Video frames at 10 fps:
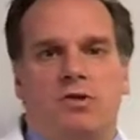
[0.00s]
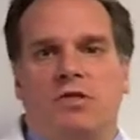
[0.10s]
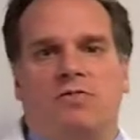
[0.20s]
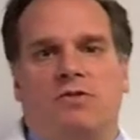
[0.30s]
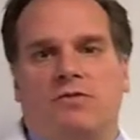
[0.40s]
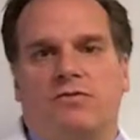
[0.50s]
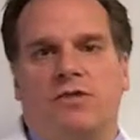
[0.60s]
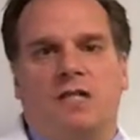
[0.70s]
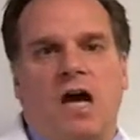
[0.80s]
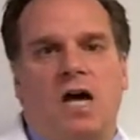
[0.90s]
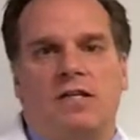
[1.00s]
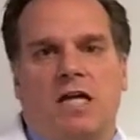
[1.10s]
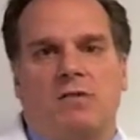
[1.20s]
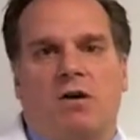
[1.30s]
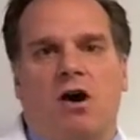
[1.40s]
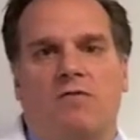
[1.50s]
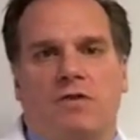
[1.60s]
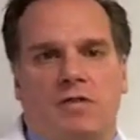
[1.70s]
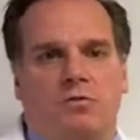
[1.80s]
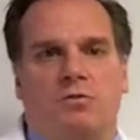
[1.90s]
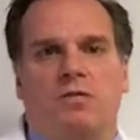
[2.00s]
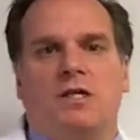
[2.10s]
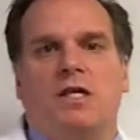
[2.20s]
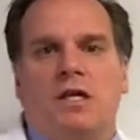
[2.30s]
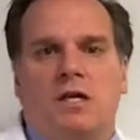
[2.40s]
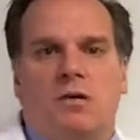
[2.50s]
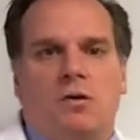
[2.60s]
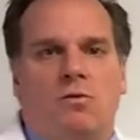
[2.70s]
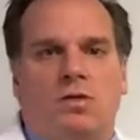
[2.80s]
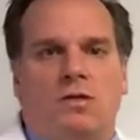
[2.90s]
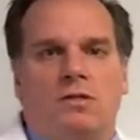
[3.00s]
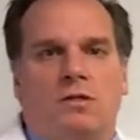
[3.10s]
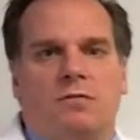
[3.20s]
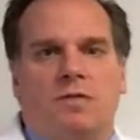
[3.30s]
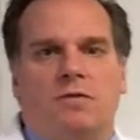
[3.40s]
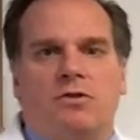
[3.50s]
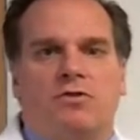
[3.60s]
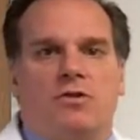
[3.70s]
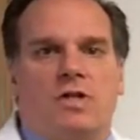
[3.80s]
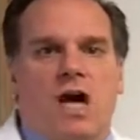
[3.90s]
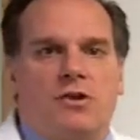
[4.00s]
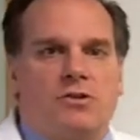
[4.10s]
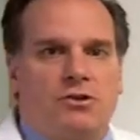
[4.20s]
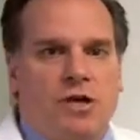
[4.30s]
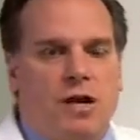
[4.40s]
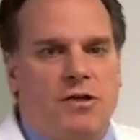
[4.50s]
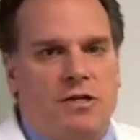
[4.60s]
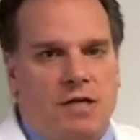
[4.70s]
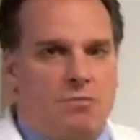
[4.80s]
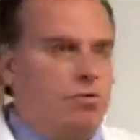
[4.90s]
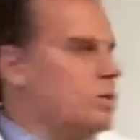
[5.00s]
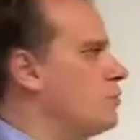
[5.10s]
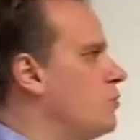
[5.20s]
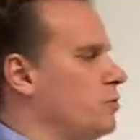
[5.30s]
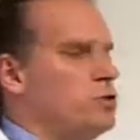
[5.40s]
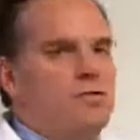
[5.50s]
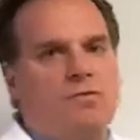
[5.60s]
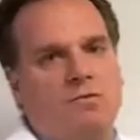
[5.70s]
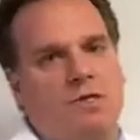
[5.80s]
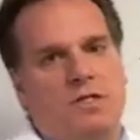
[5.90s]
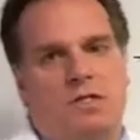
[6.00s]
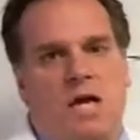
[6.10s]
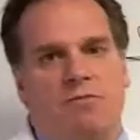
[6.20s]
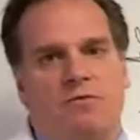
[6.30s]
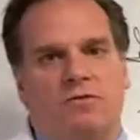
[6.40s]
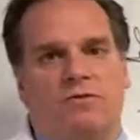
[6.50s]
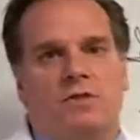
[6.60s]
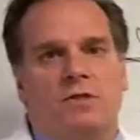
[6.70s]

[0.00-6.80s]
please feel free to contact my office, and we'll be willing to maybe look for a doctor in your area that will approach you from this type of